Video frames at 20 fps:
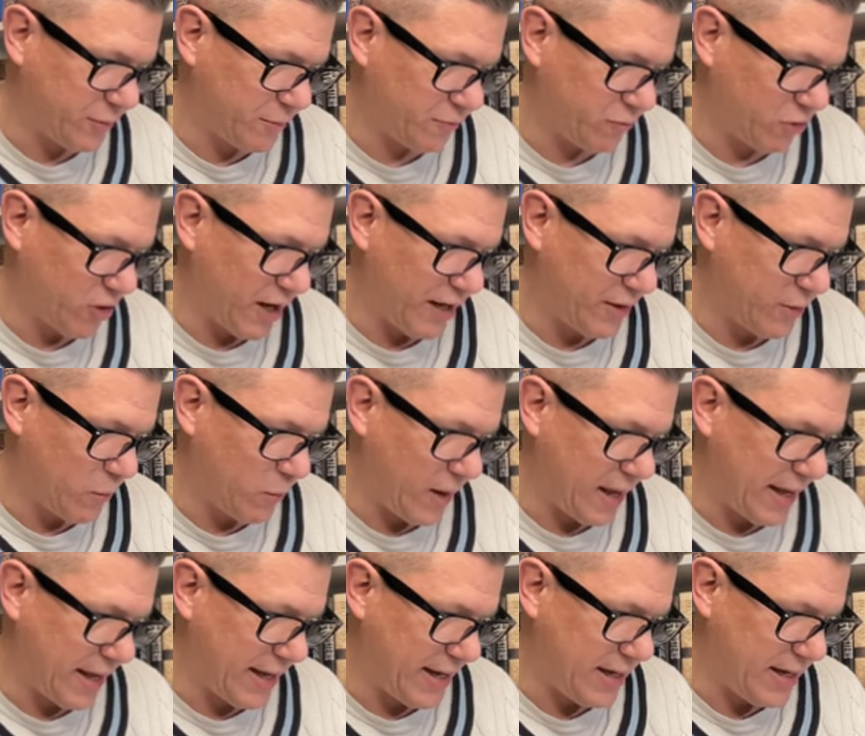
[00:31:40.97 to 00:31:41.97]
them right
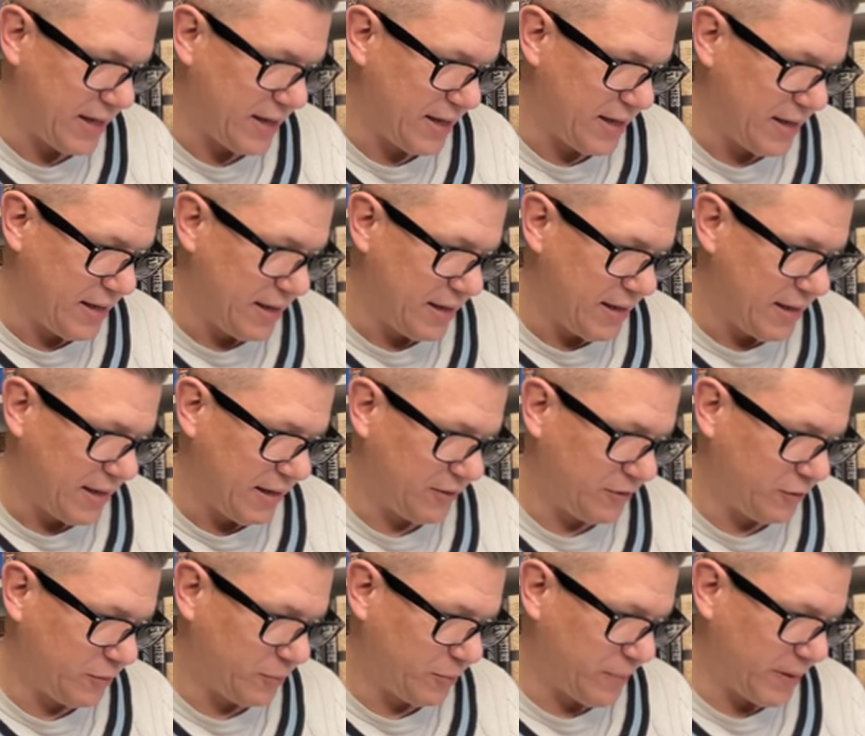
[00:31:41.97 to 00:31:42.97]
away,
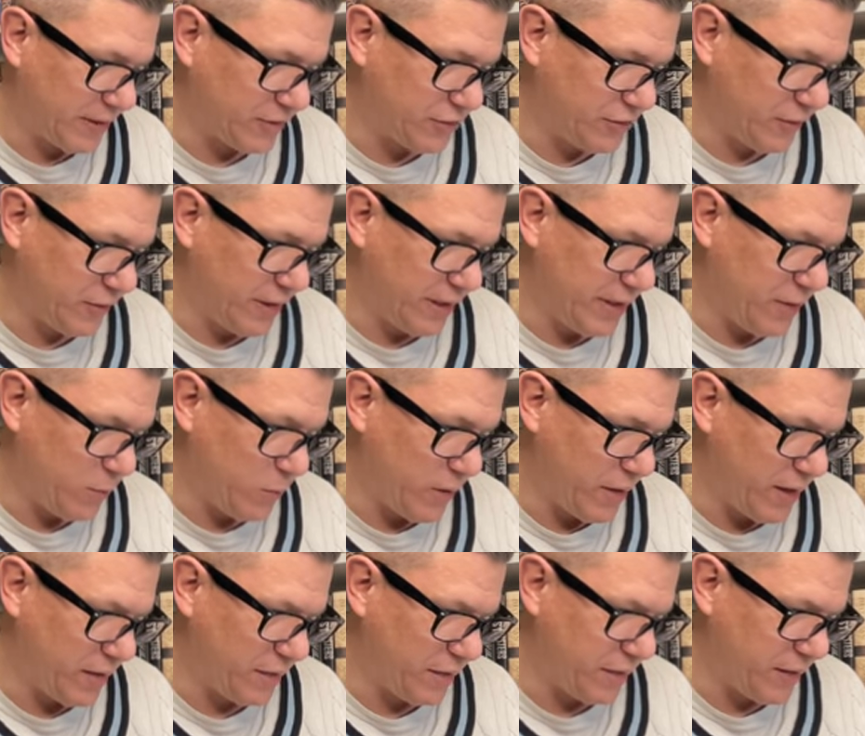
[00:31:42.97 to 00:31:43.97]
especially
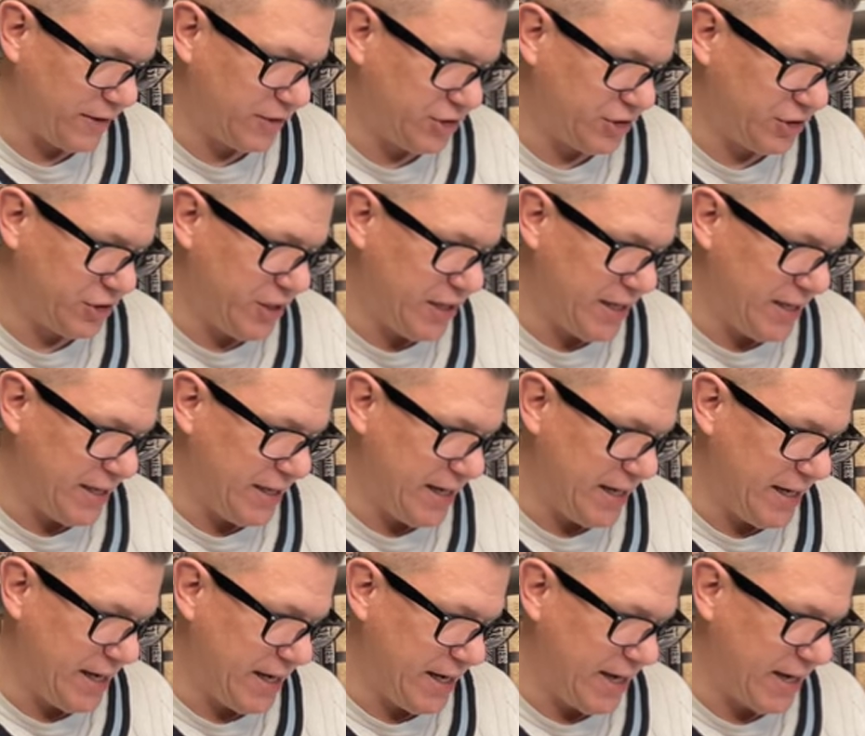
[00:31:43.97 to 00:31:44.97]
with a
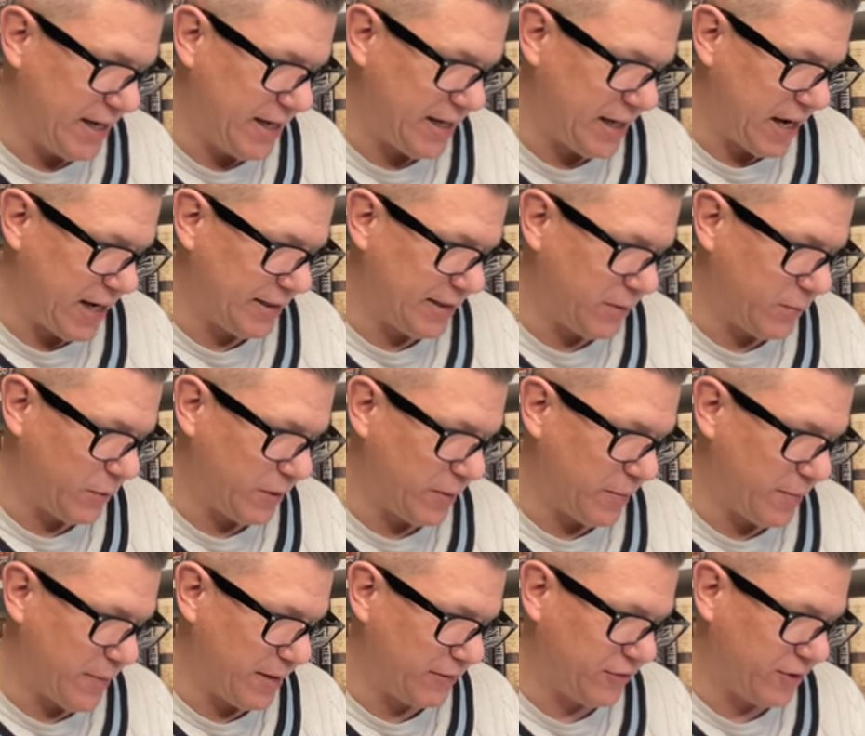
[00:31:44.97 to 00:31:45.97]
sheeny ink. I didn't want to
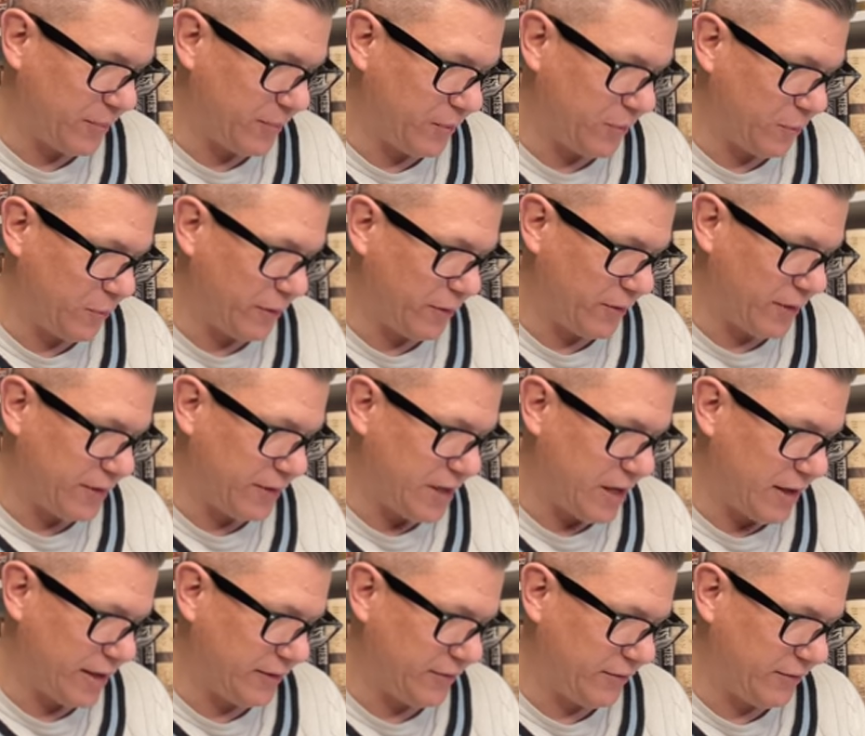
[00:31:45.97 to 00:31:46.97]
mess up a really
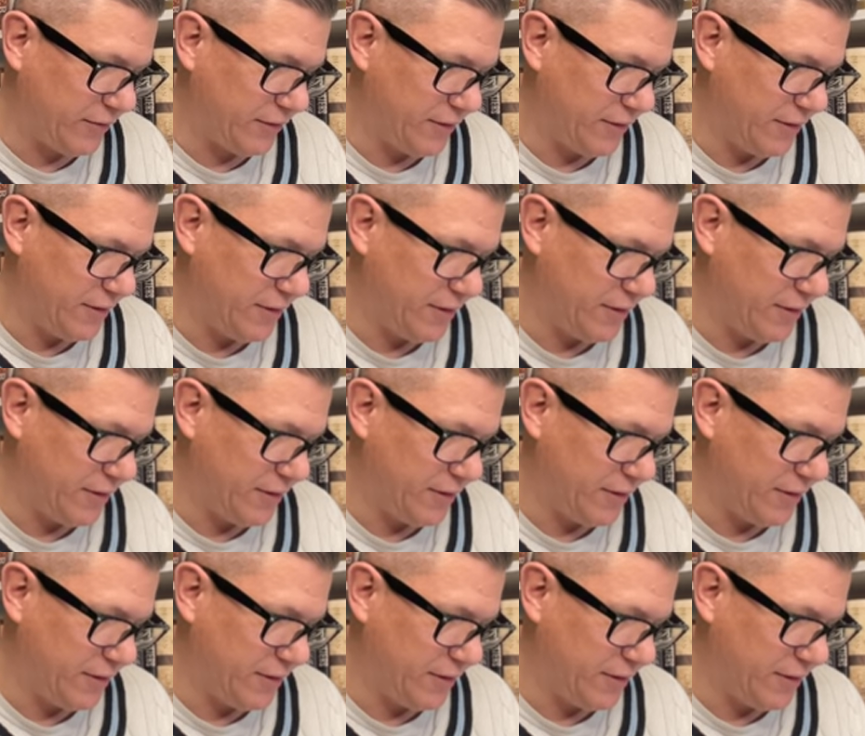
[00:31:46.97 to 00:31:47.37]
nice